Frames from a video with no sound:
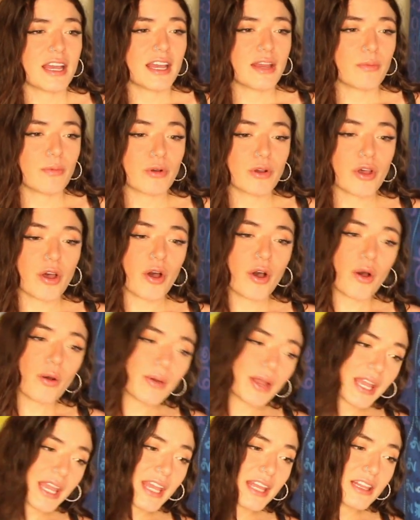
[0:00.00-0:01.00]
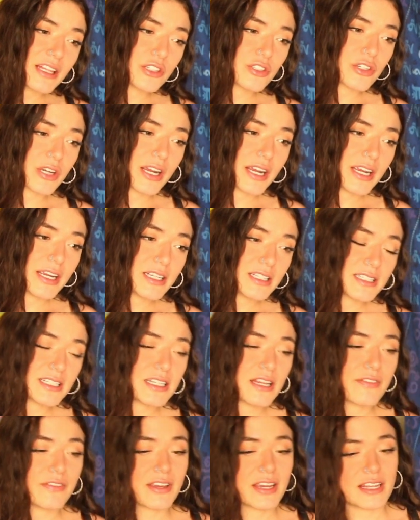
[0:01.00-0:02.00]
it will go in the drains,
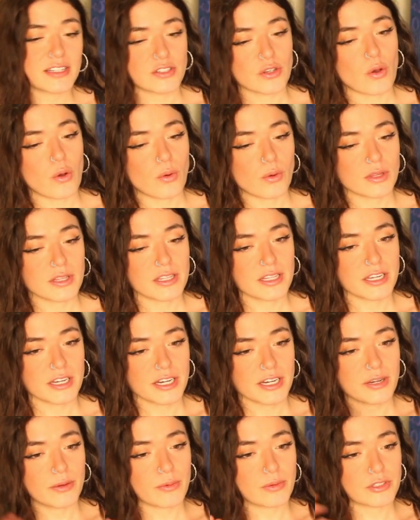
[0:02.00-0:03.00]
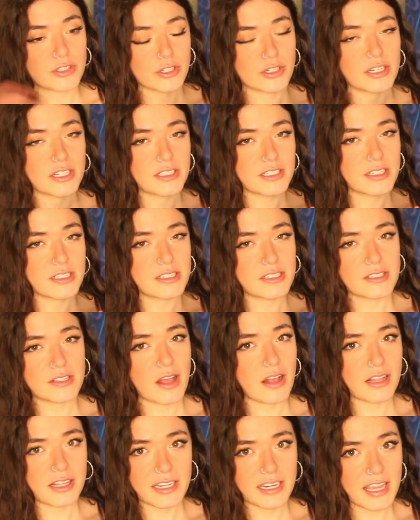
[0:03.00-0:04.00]
and if it gets cold in there, it will turn it to
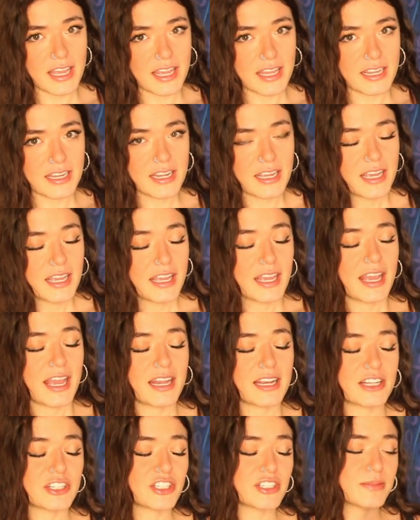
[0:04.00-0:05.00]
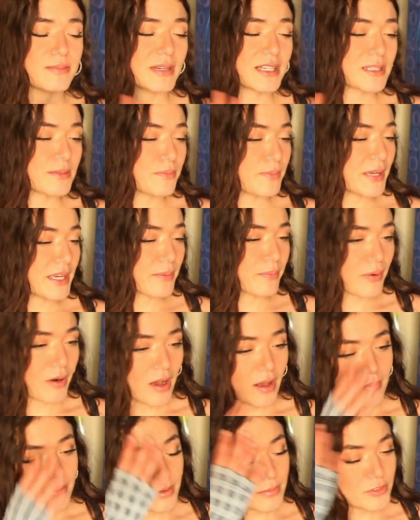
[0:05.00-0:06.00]
solid again, and it just makes big
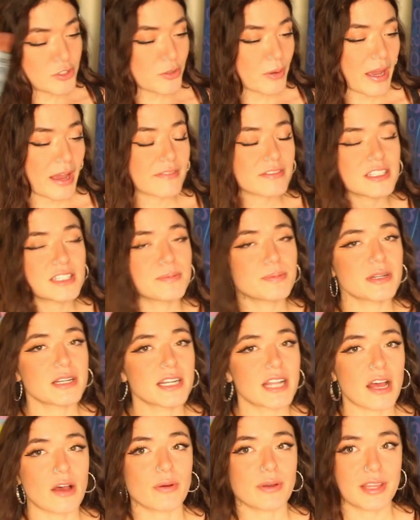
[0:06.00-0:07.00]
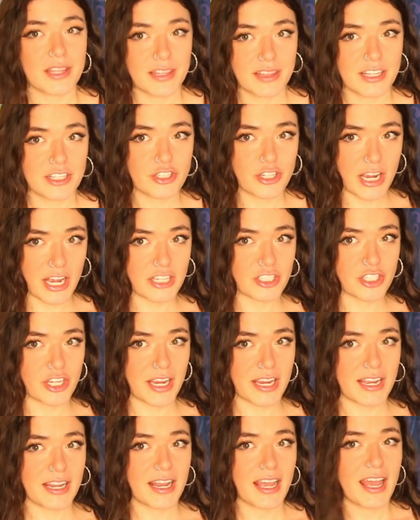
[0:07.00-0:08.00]
problems. You have to spit it out in the trash
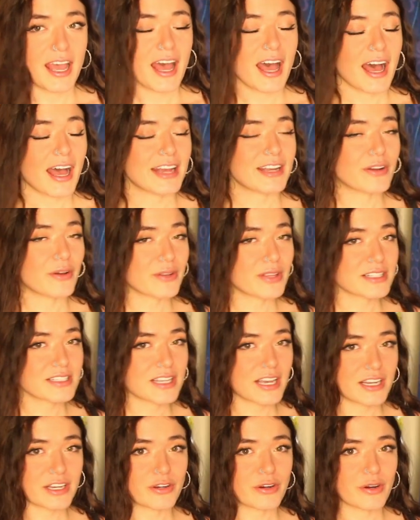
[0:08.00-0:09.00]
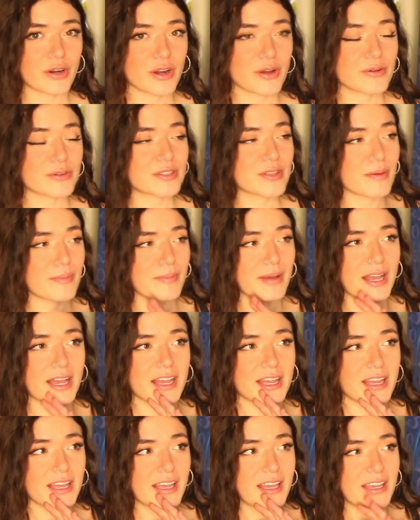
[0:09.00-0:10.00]
can. I know that's kind of gross,
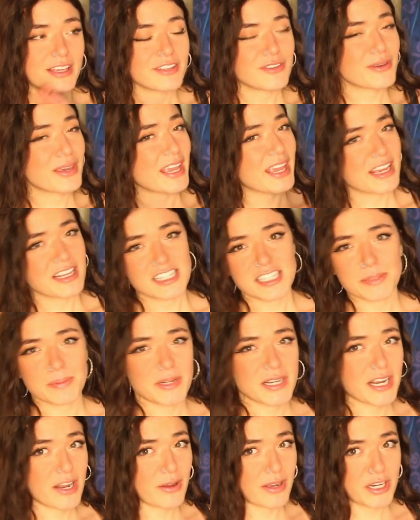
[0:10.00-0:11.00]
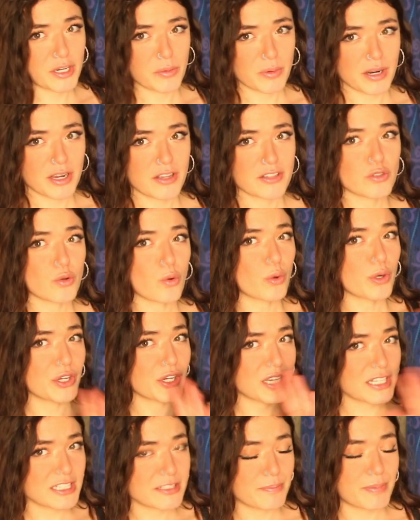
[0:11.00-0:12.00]
but you can't spit it out anywhere else, or
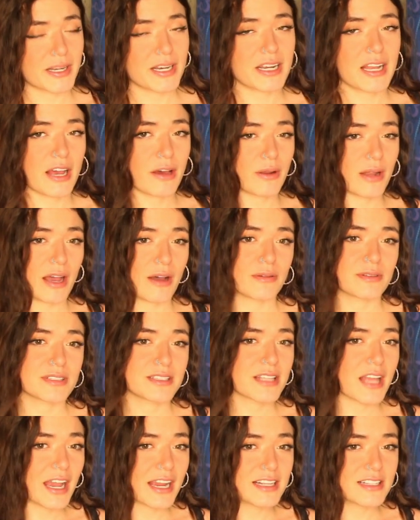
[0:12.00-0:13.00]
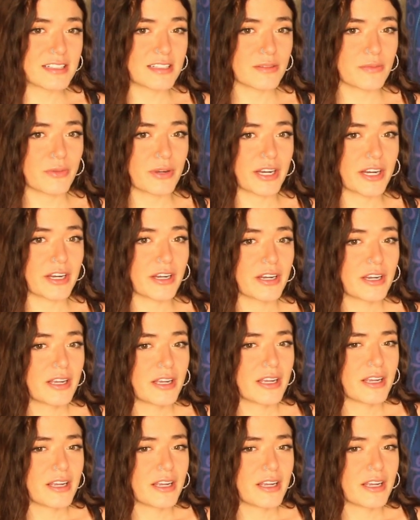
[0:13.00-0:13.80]
you can spit it out outside somewhere.